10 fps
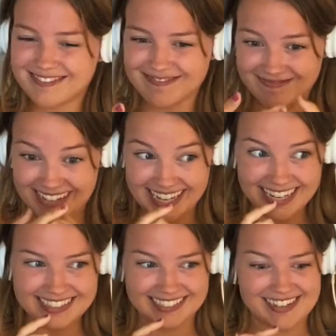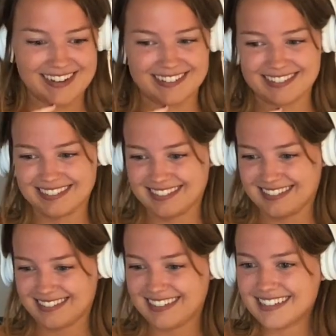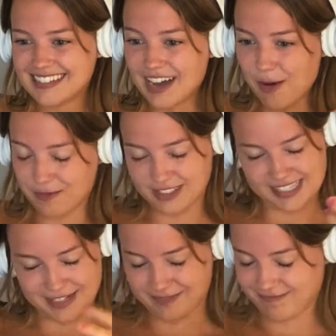Me too. Hopefully soon.